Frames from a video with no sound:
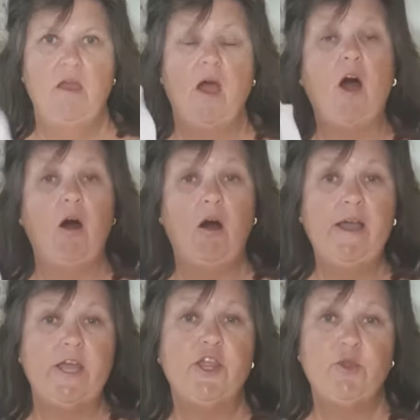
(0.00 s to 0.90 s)
a
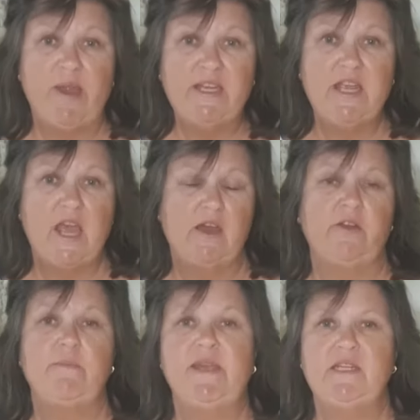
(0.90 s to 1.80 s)
higher thread count
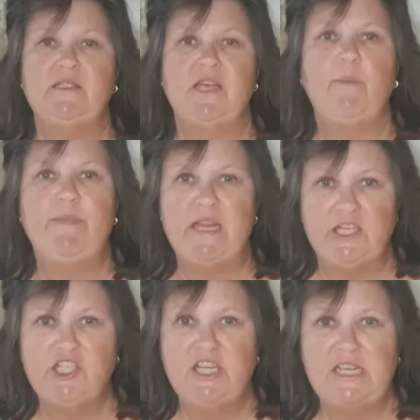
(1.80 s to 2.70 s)
means a better
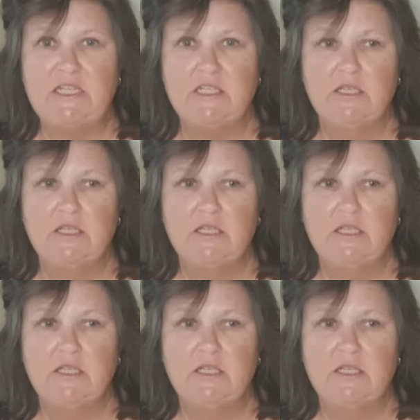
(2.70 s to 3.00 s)
sheet.